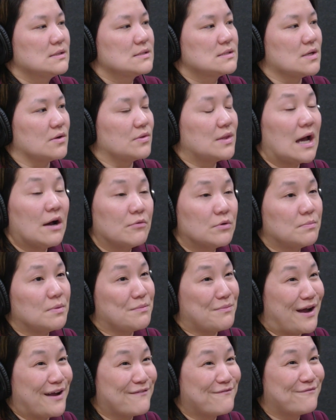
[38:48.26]
So that would
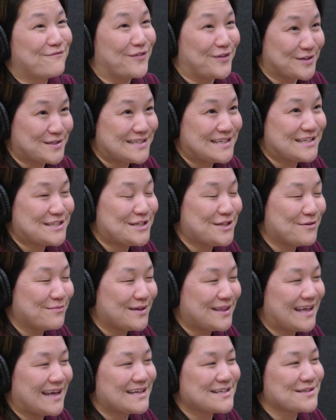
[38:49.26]
be my first issue
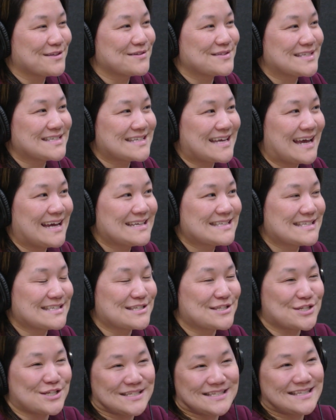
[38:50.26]
with Angelos's case,
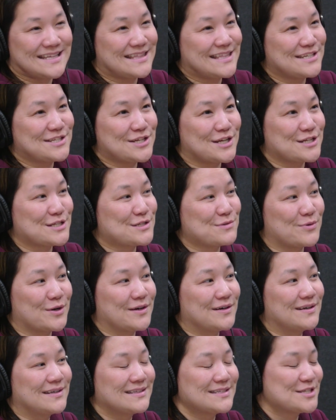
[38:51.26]
is just that the
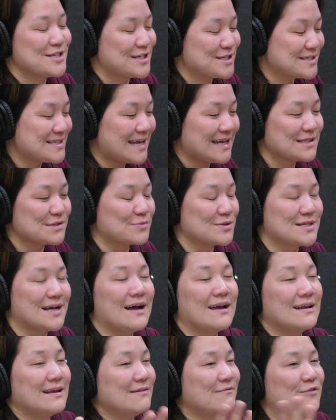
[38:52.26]
judges' hands were
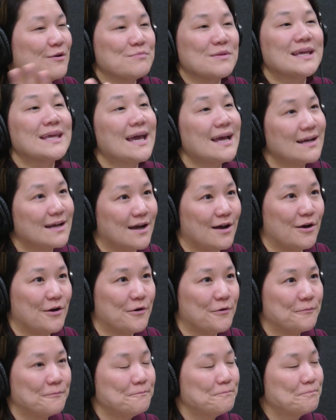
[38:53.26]
tied from the
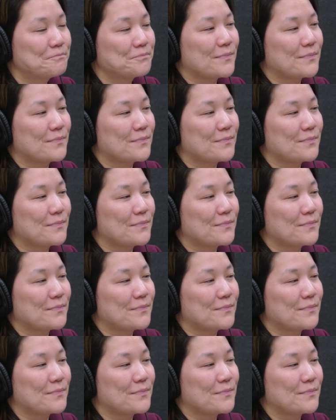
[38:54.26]
get-go